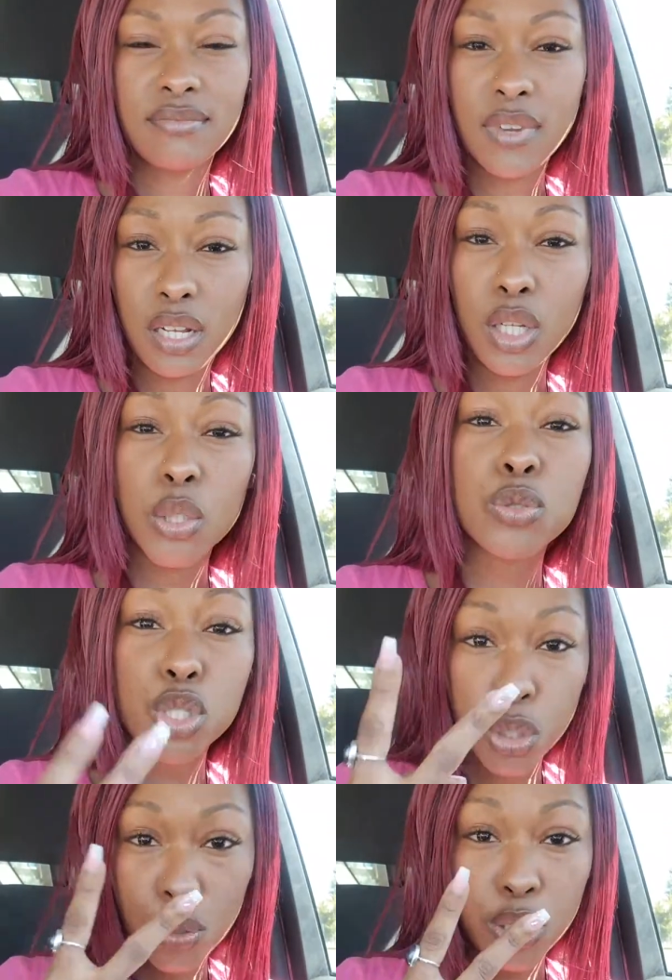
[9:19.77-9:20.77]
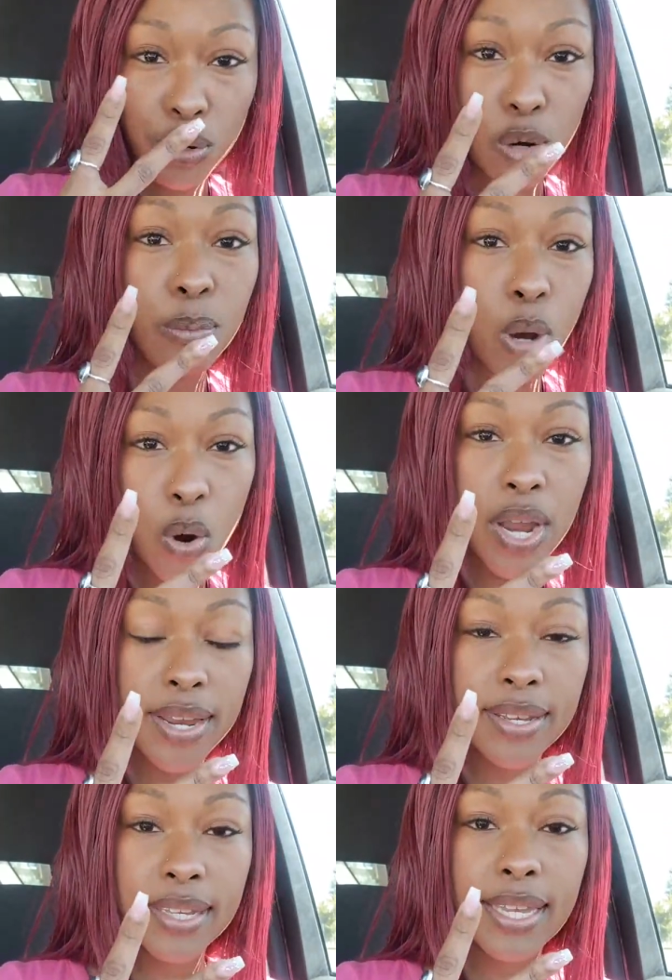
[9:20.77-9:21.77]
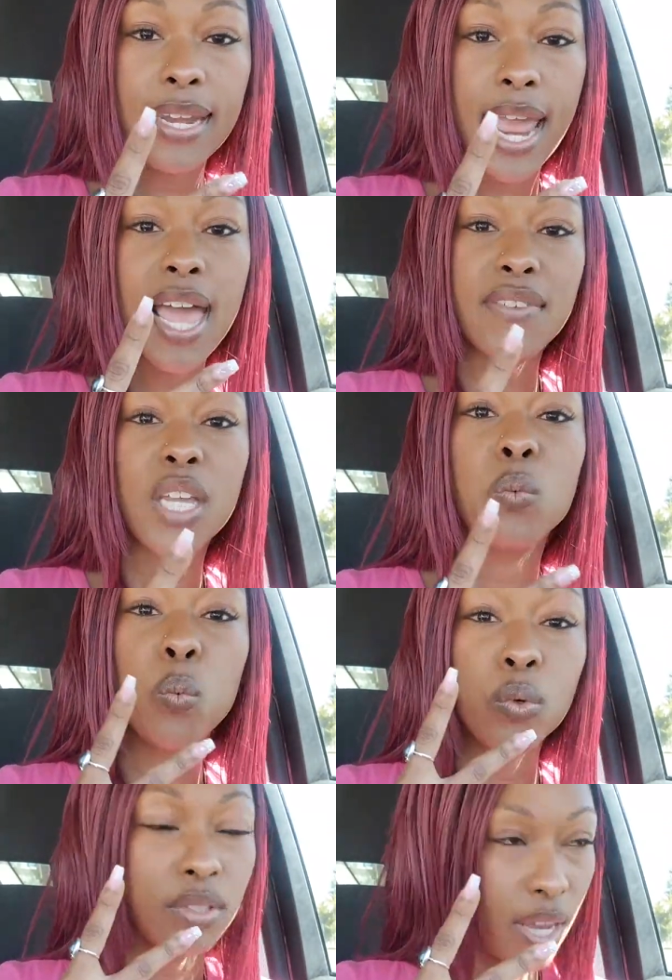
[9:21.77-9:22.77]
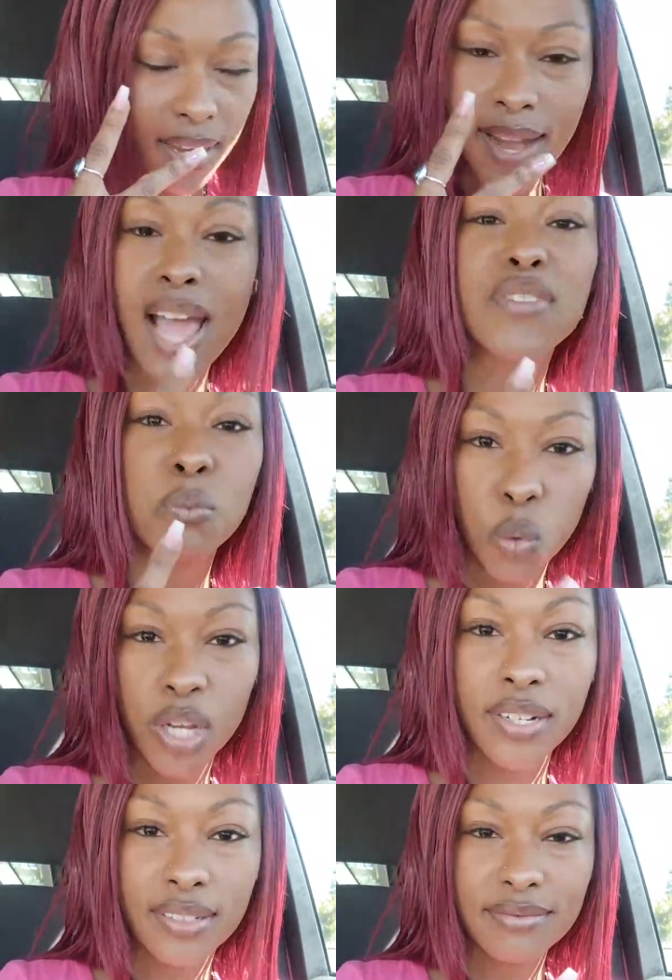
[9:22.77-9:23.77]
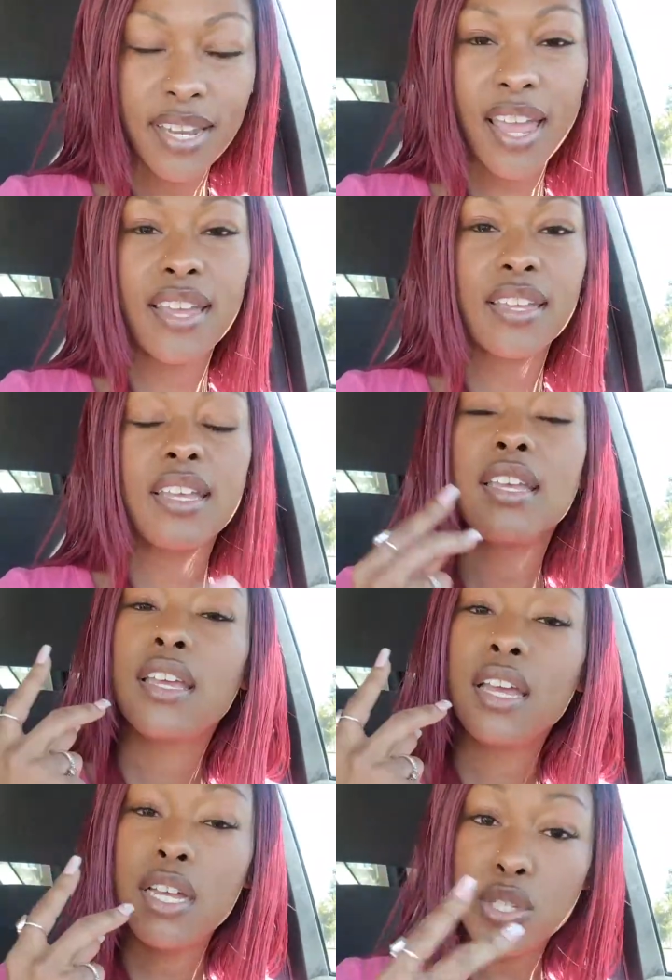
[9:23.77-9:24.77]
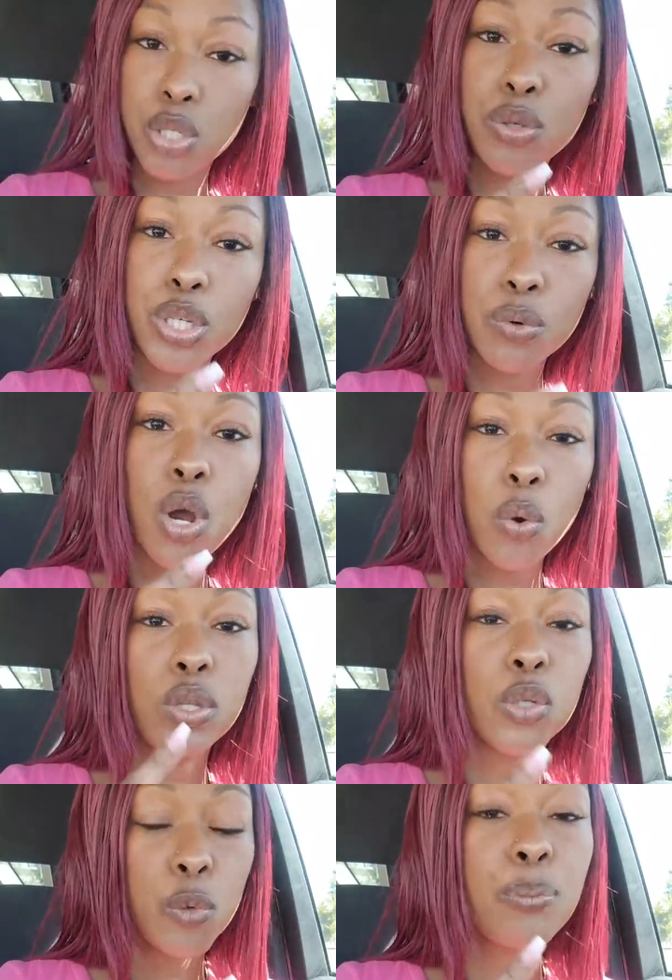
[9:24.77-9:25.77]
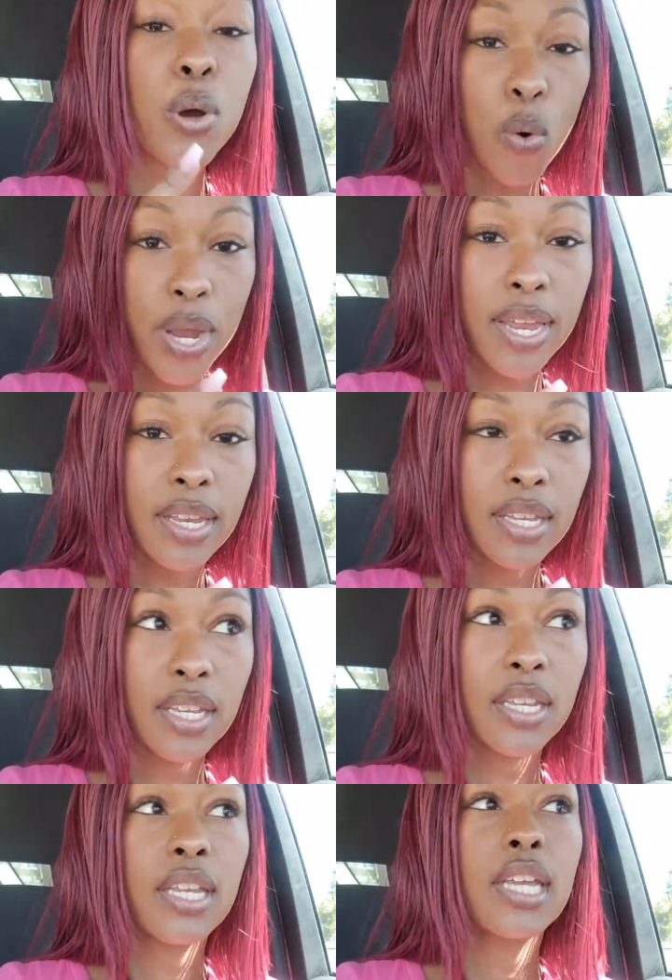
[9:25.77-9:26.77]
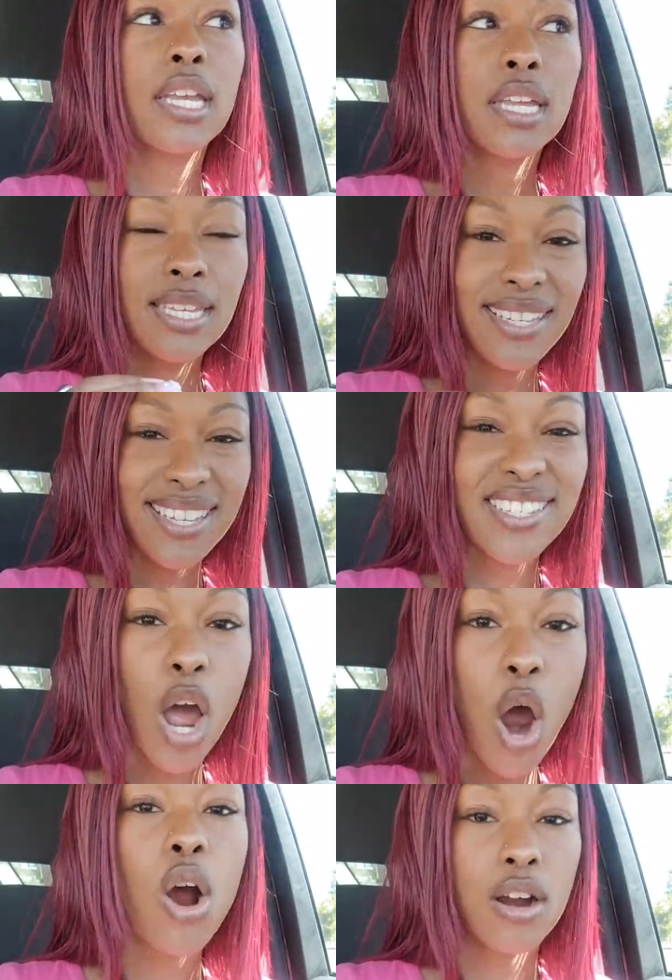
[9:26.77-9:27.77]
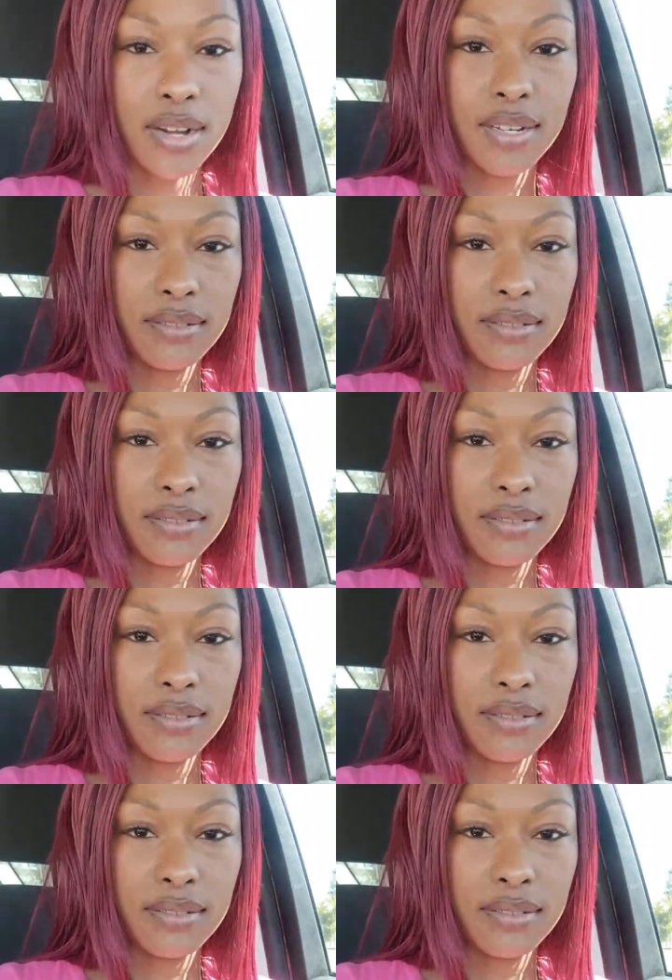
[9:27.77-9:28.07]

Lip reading: a little 2-year-old boy can have some wood, okay? A 2-year-old little boy gets hard.